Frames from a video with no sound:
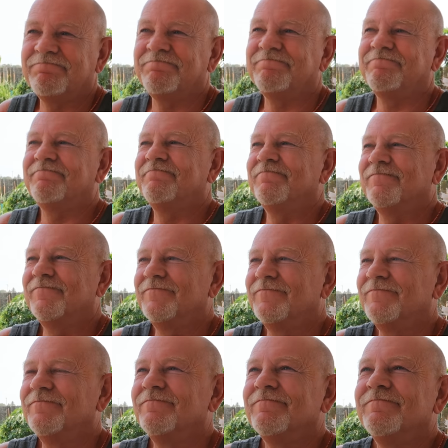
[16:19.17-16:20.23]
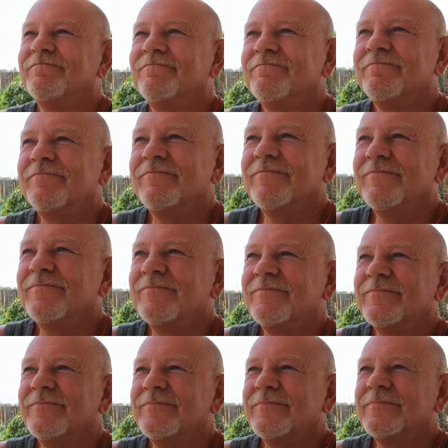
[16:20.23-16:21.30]

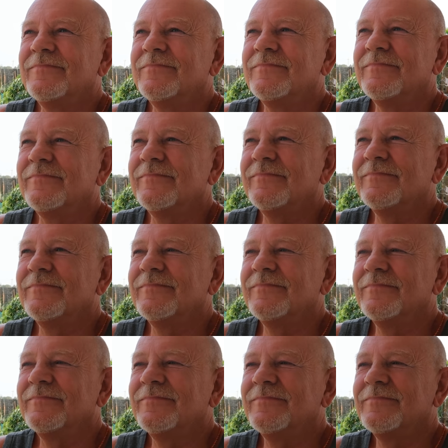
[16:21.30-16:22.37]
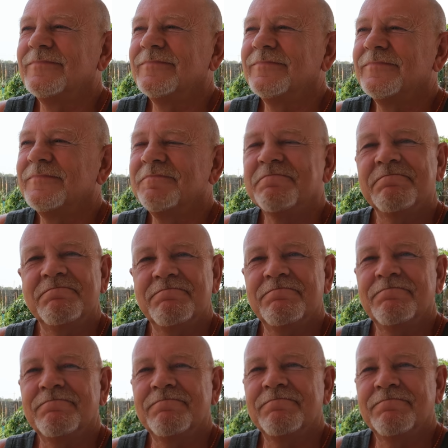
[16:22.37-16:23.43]

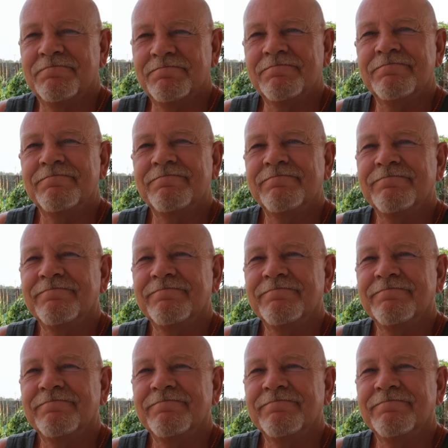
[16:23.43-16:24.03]
No one is speaking in this clip.